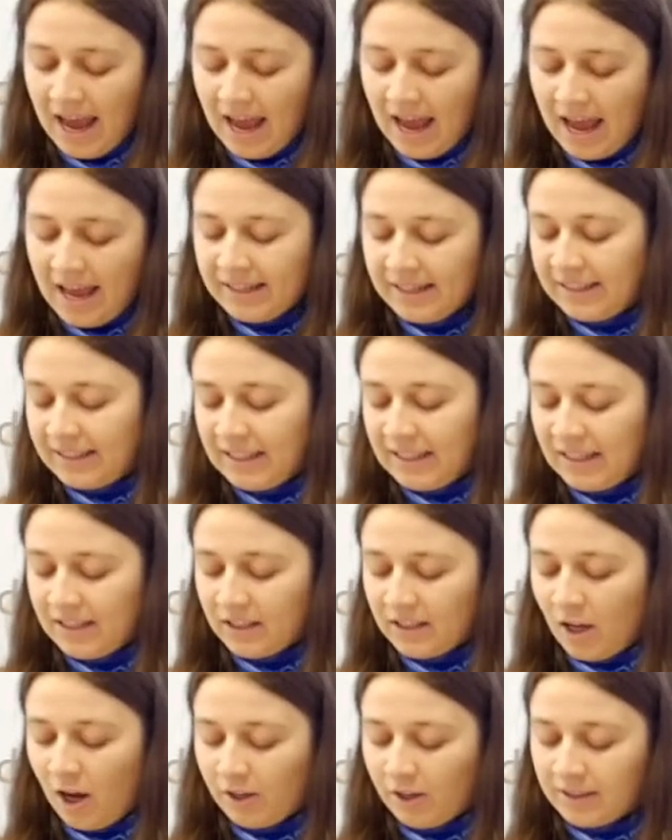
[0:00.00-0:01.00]
and
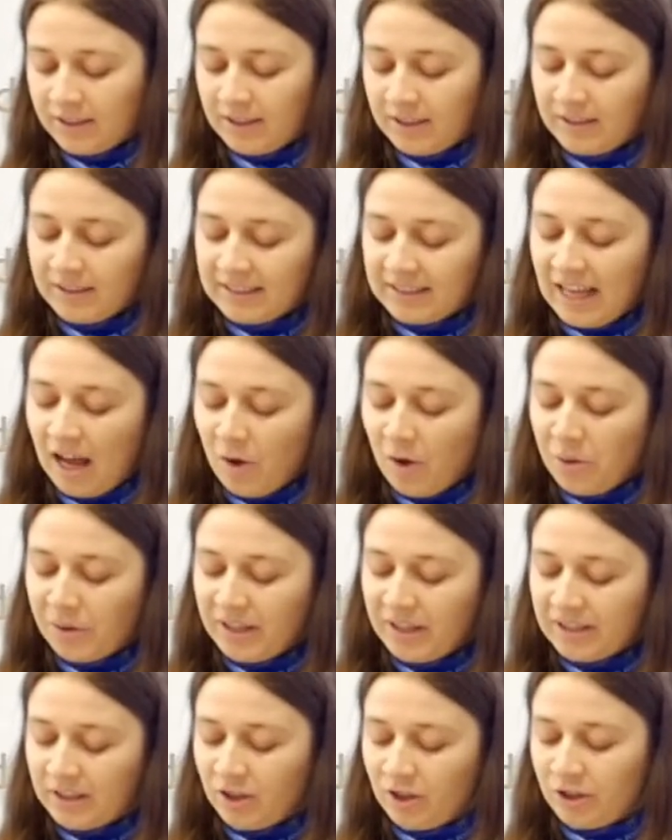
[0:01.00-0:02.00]
CSOC's
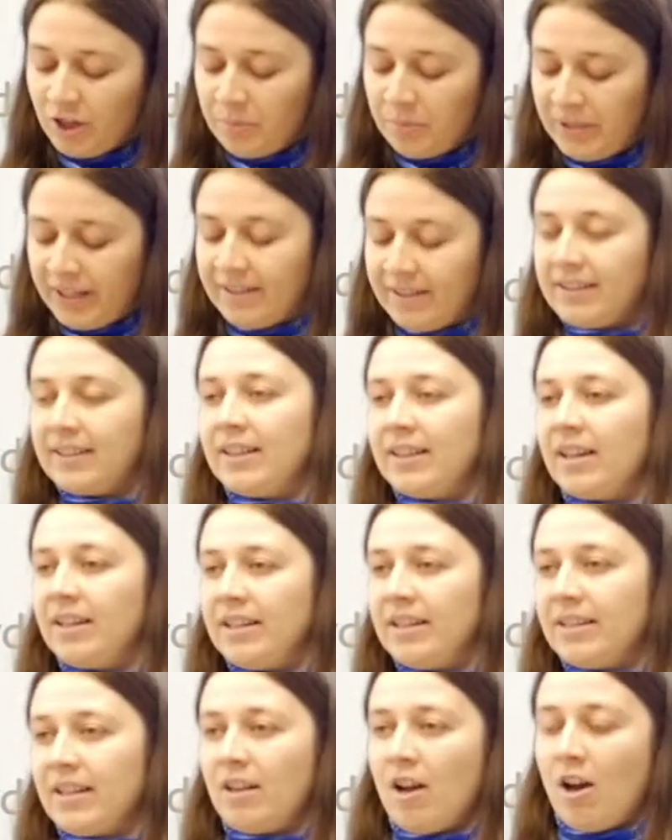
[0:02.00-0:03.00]
Southeast European
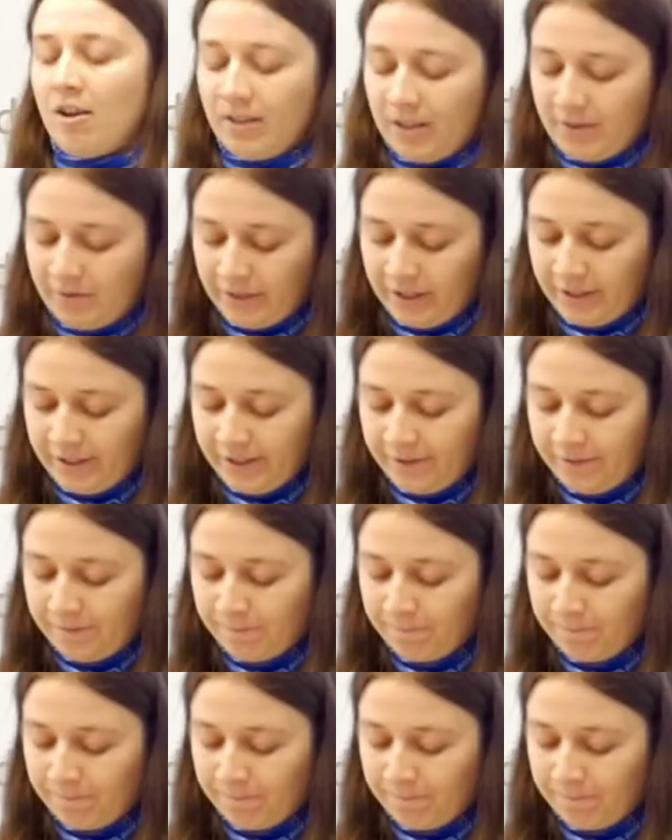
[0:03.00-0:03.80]
Studies at Oxford.